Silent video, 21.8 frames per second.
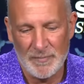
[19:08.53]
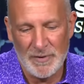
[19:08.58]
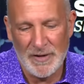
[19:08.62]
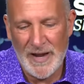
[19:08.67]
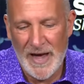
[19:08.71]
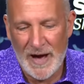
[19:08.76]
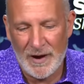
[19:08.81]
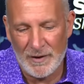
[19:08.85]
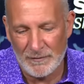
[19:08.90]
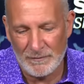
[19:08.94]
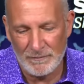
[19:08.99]
and
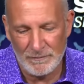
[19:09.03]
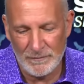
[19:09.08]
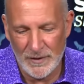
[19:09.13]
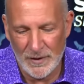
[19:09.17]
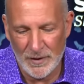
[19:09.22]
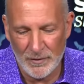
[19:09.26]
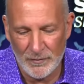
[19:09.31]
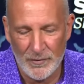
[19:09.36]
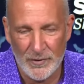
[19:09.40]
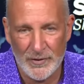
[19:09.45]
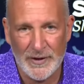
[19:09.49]
now you
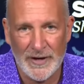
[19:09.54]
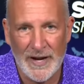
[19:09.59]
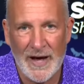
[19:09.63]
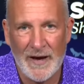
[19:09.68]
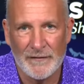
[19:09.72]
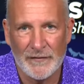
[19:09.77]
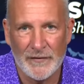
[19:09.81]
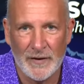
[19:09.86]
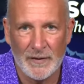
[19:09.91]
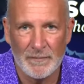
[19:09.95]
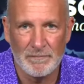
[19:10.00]
know they're going to
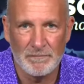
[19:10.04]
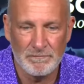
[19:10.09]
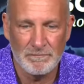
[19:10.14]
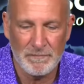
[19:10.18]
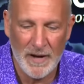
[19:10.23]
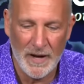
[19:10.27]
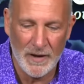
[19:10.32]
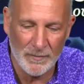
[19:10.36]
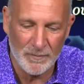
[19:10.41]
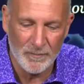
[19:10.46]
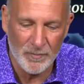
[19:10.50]
have to
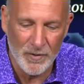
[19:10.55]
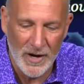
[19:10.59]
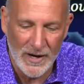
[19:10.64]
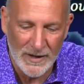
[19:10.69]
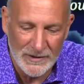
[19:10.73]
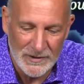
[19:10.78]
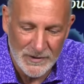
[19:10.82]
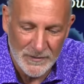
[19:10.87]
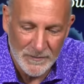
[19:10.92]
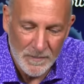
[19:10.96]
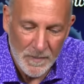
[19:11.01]
pay the
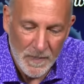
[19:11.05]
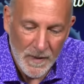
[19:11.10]
price.